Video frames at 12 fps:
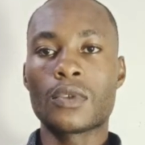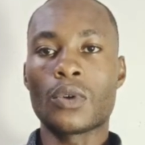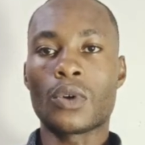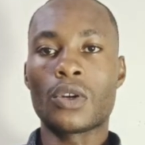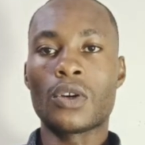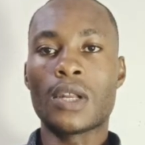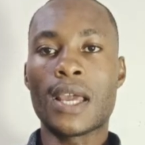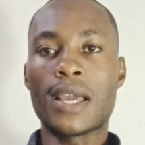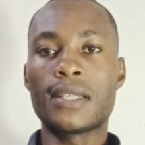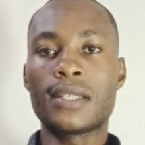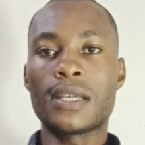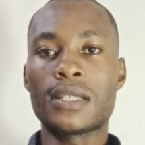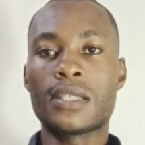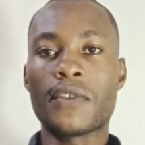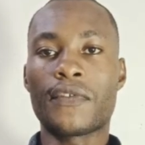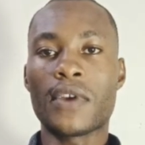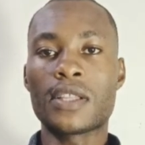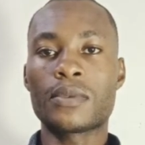We're going to learn the
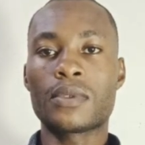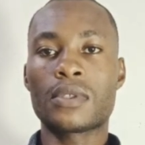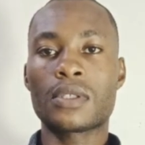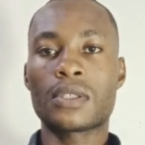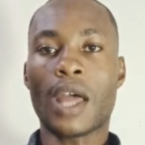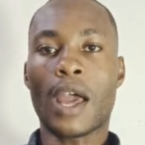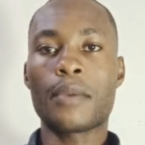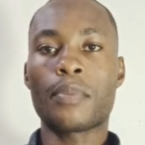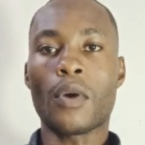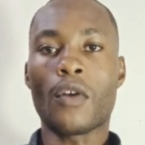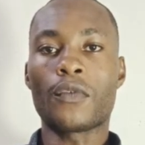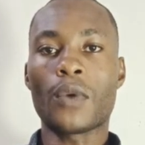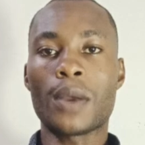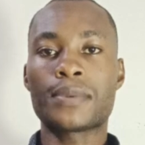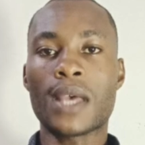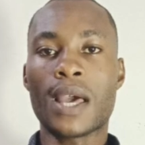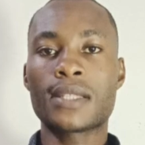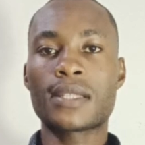different type of
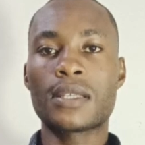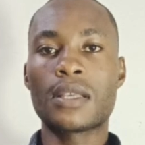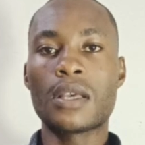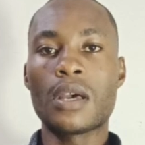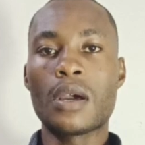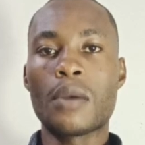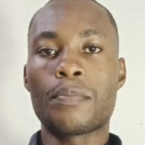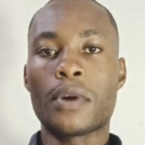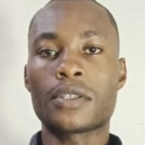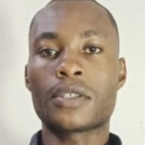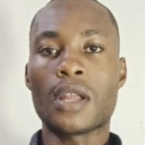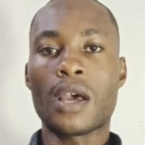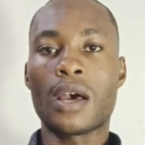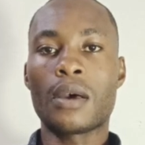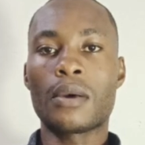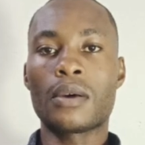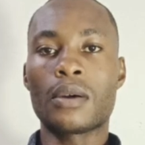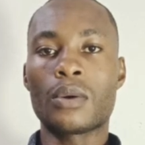websites:
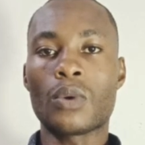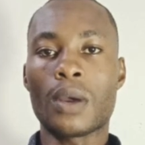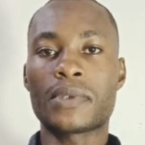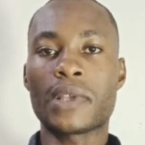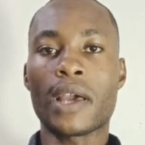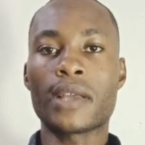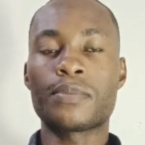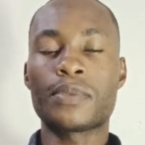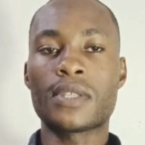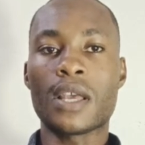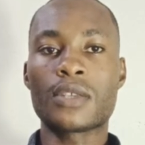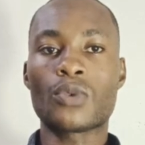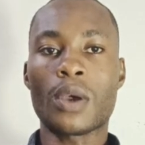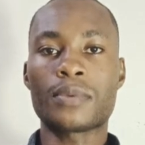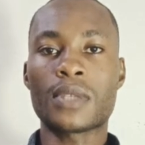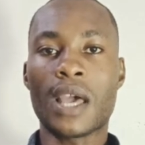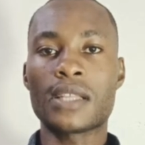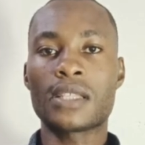personal website, business
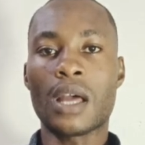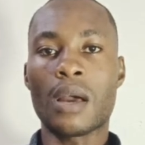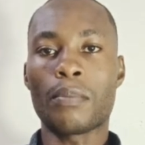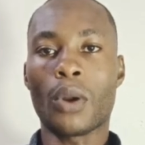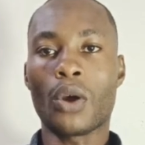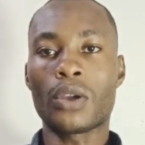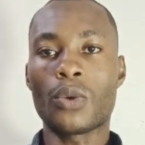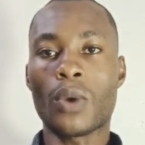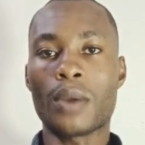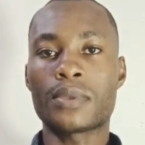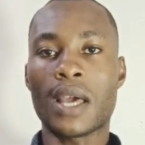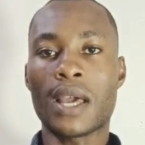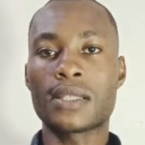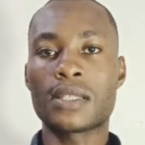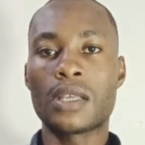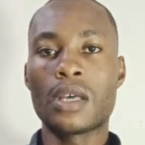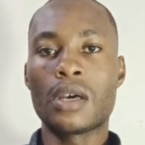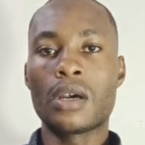website, and blogging website.
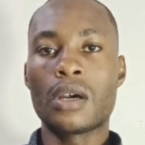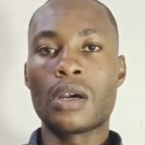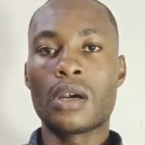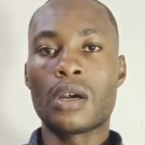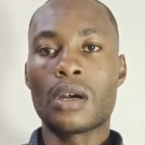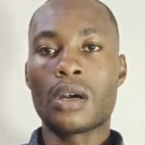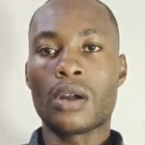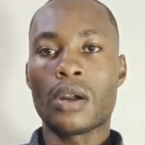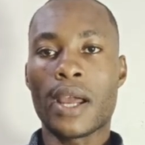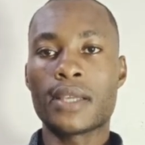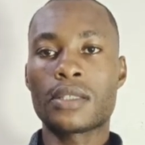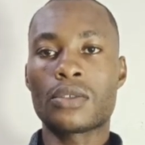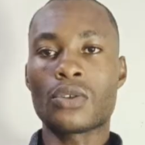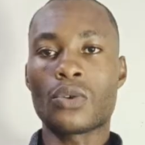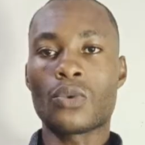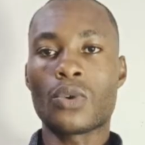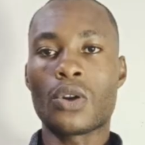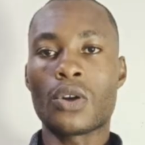All right,
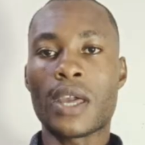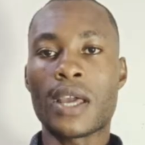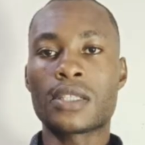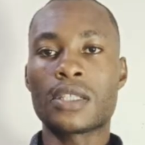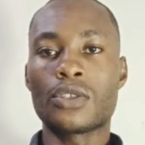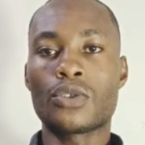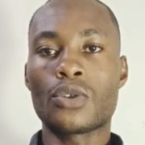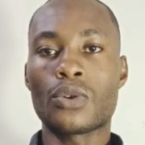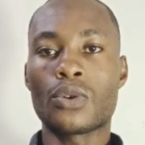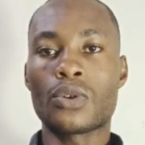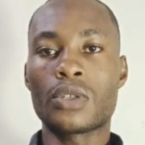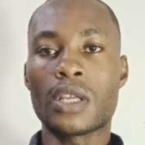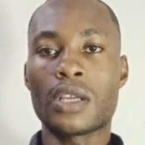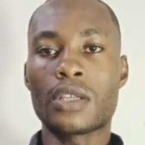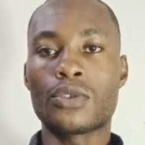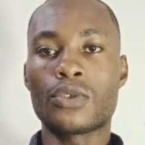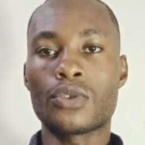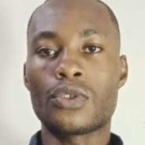so we're going to get into
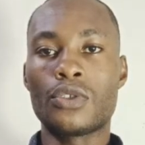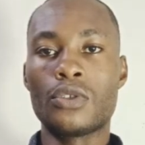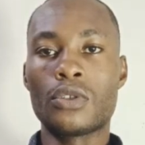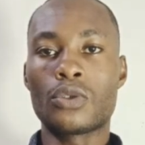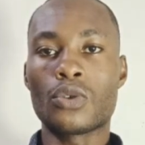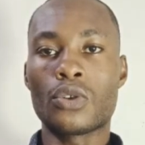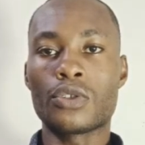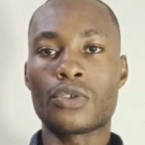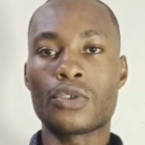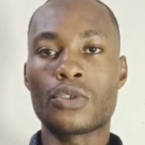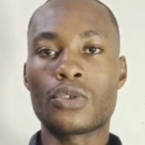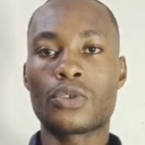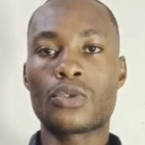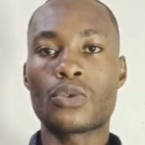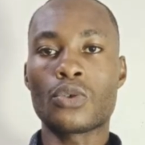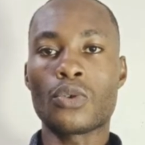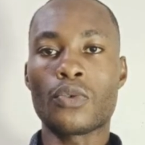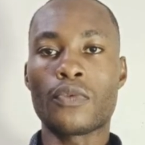to introduce
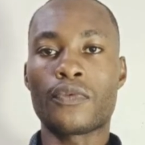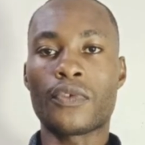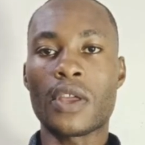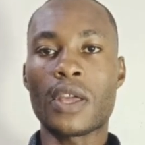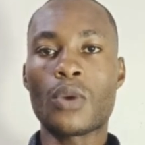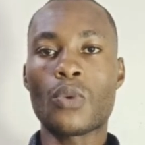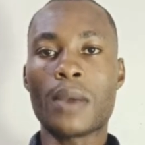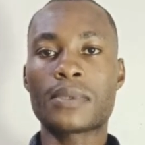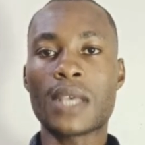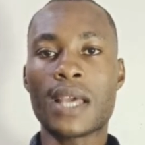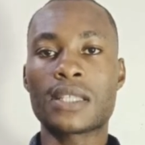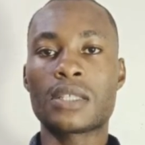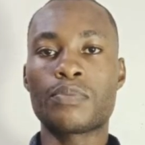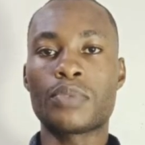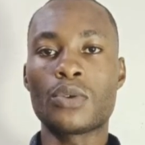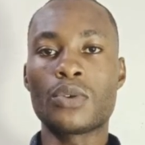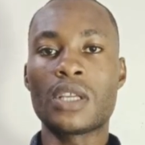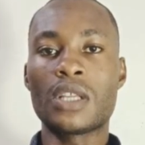to free website
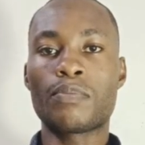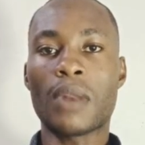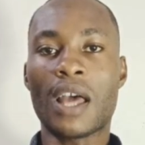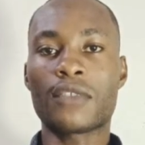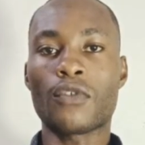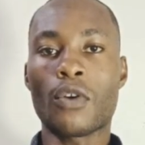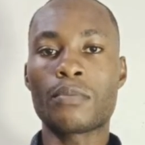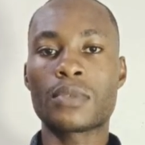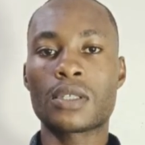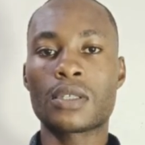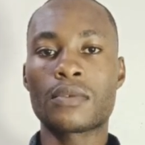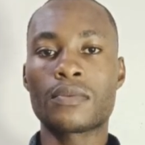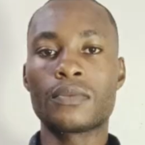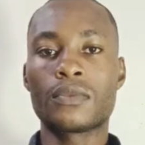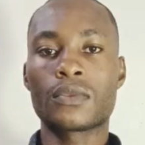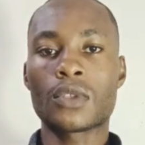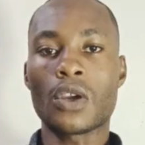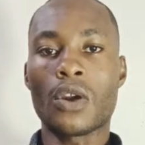building platforms.
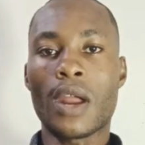All